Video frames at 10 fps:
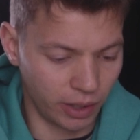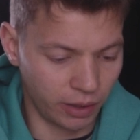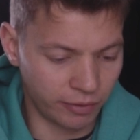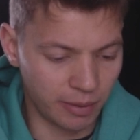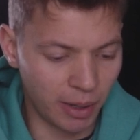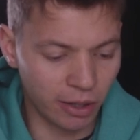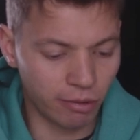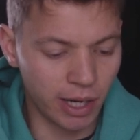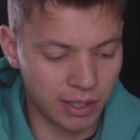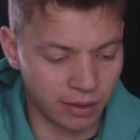If they're
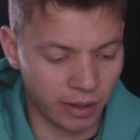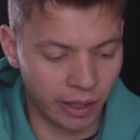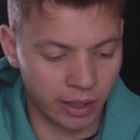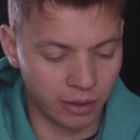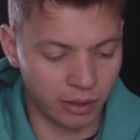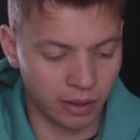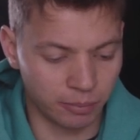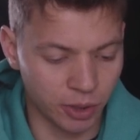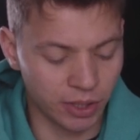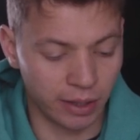migrating, then they're
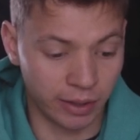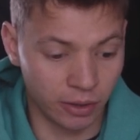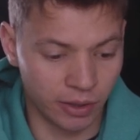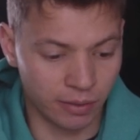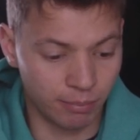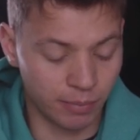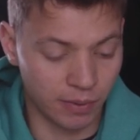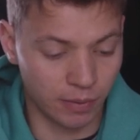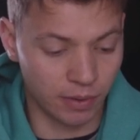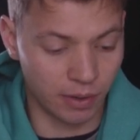most likely going
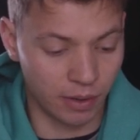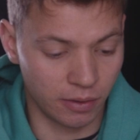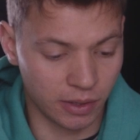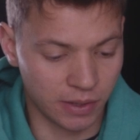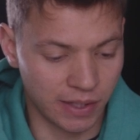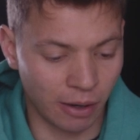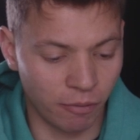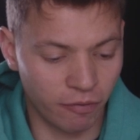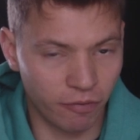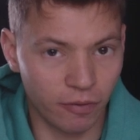
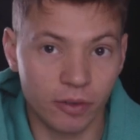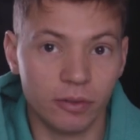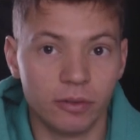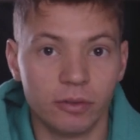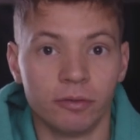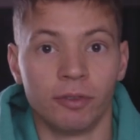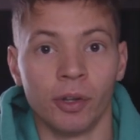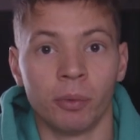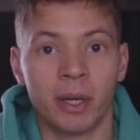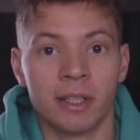south
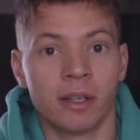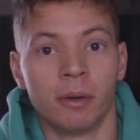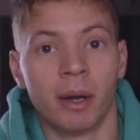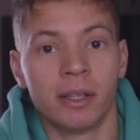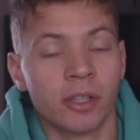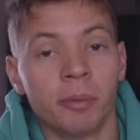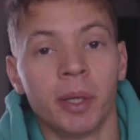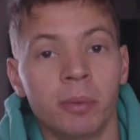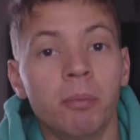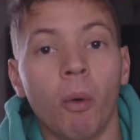for the winter, where it's going
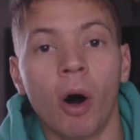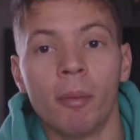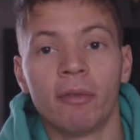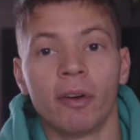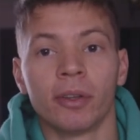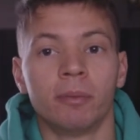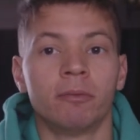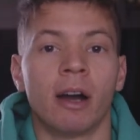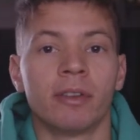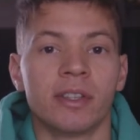to be warmer for
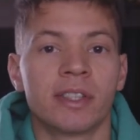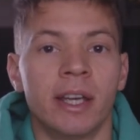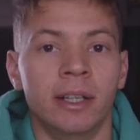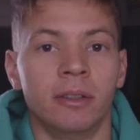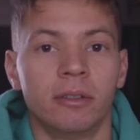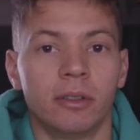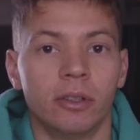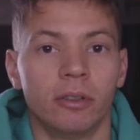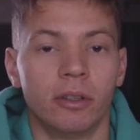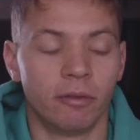them rather than staying
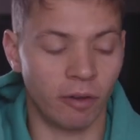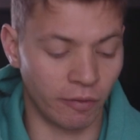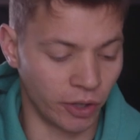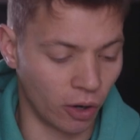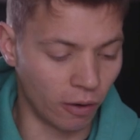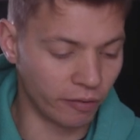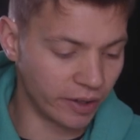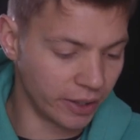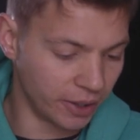further north.